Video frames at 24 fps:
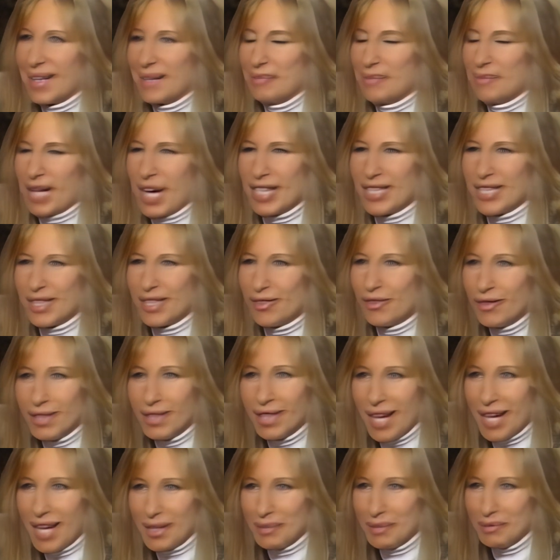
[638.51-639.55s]
But I still
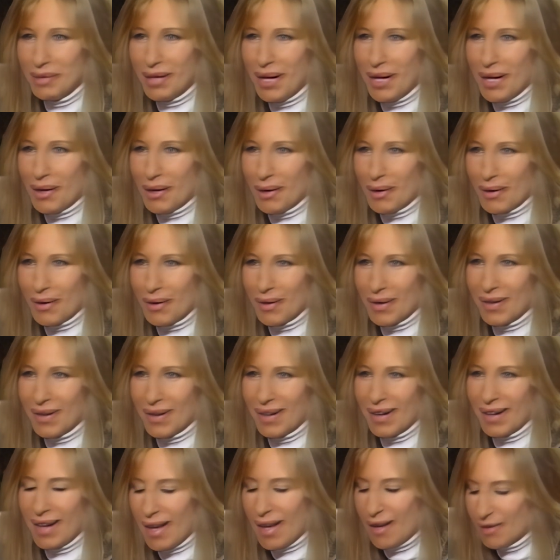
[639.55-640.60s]
feel I could play her.
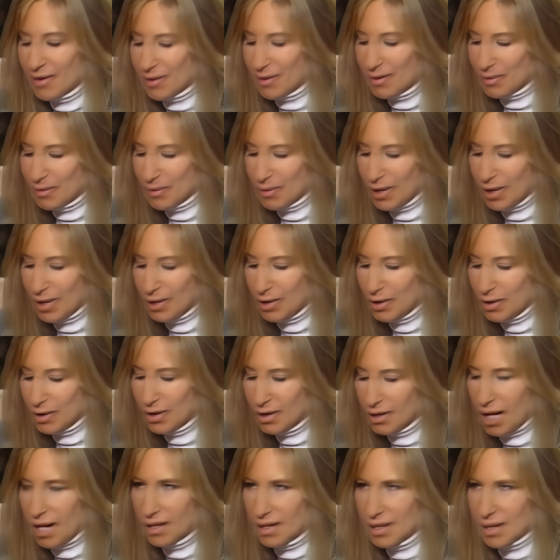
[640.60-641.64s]
I have a really good
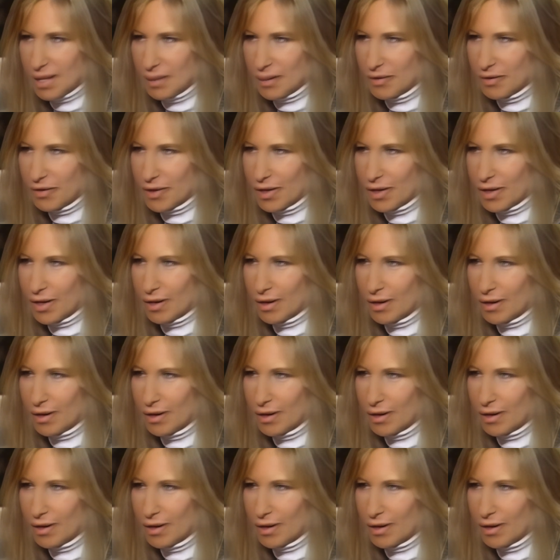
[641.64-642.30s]
concept for her.